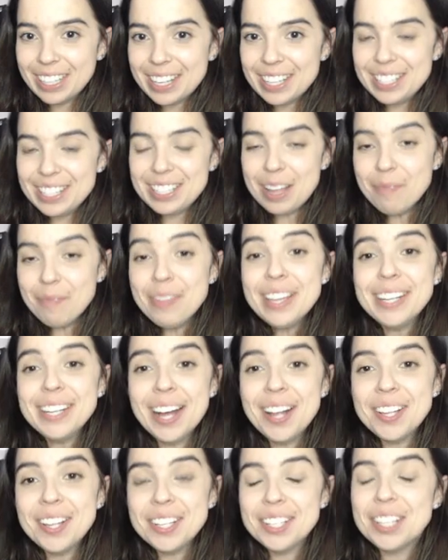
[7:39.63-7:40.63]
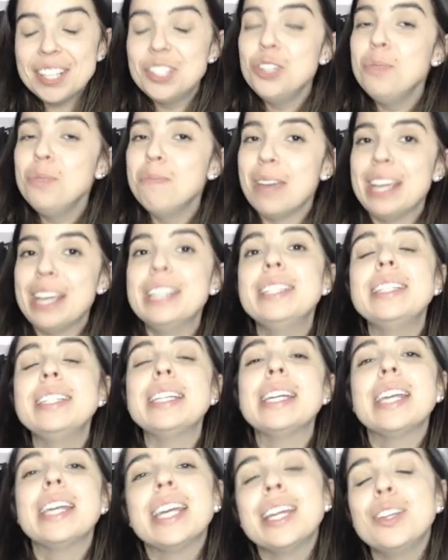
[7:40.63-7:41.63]
Something else that you may
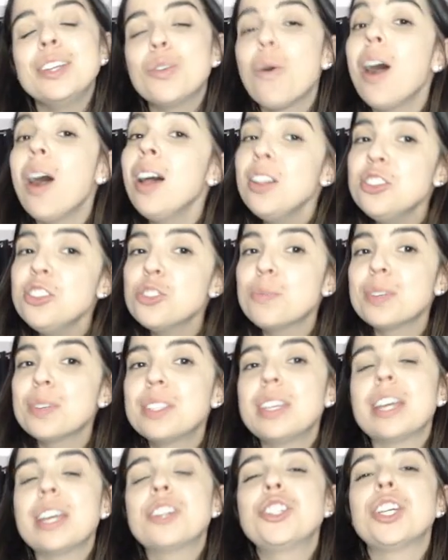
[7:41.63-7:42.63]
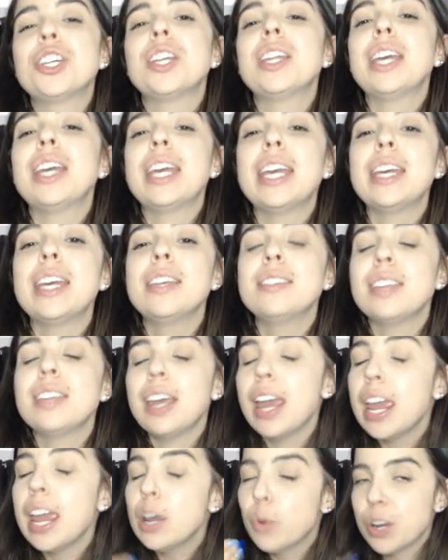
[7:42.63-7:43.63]
see in your algebra section is
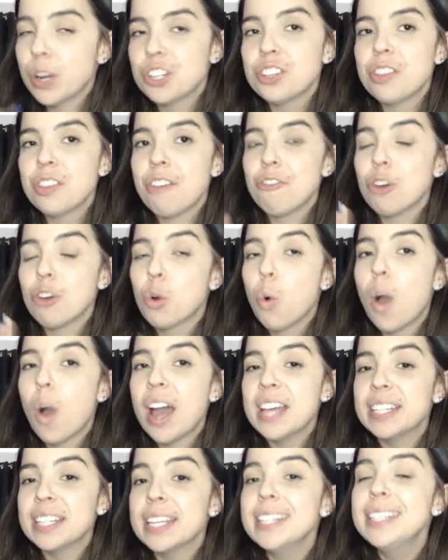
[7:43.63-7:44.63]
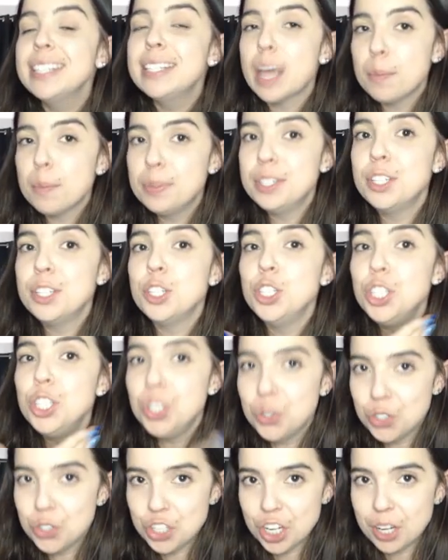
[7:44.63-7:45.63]
a question that requires
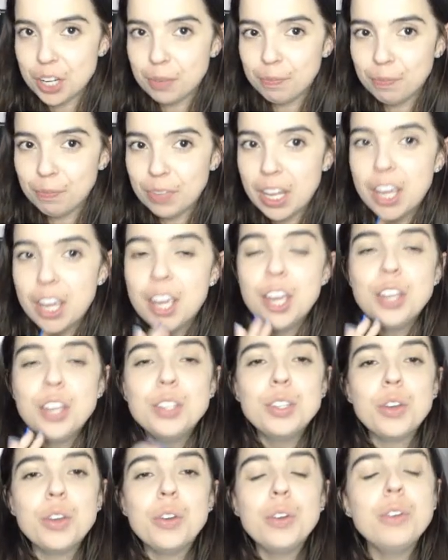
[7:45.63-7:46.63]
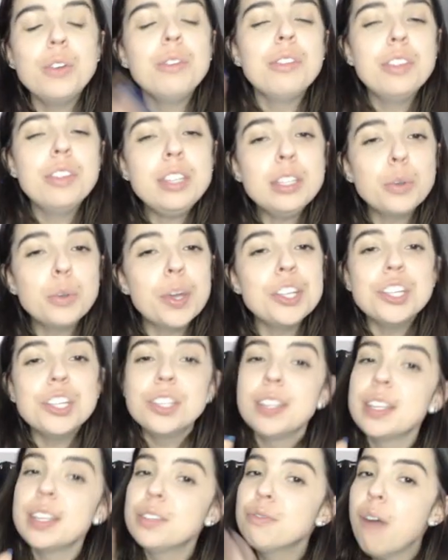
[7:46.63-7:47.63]
substitution. So this question
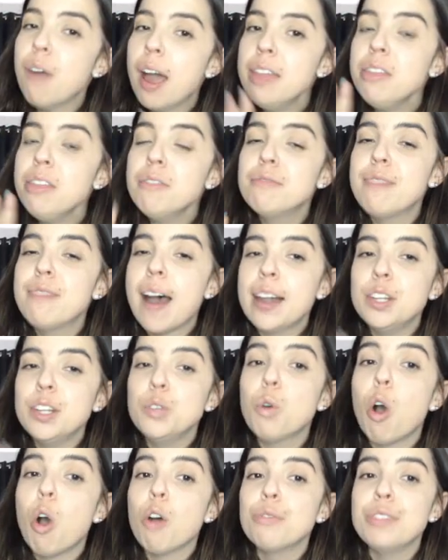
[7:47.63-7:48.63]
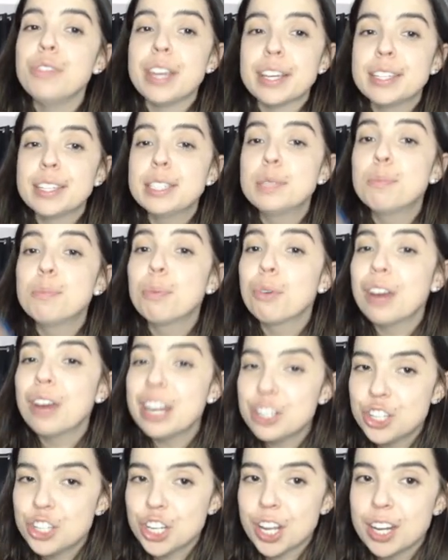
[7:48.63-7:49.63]
says find the value of the
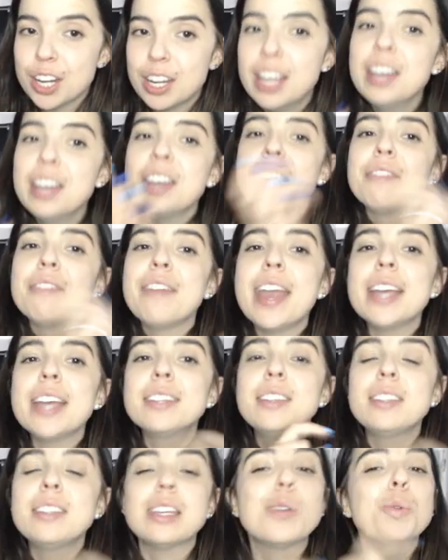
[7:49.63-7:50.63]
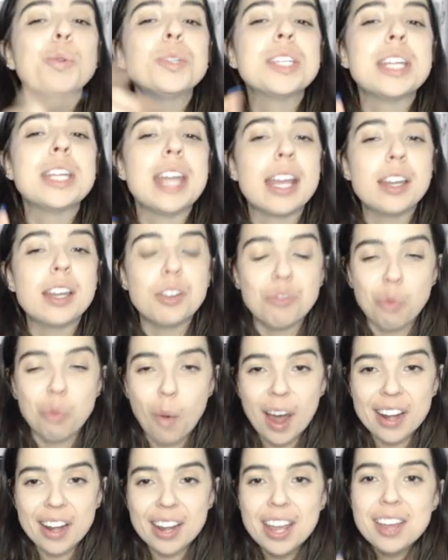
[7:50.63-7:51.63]
expression if x is equal to negative
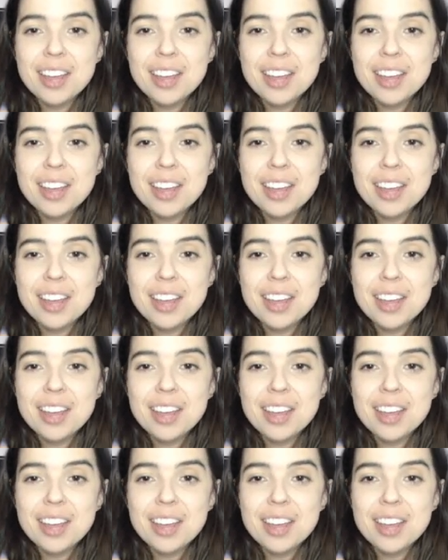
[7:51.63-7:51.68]
one.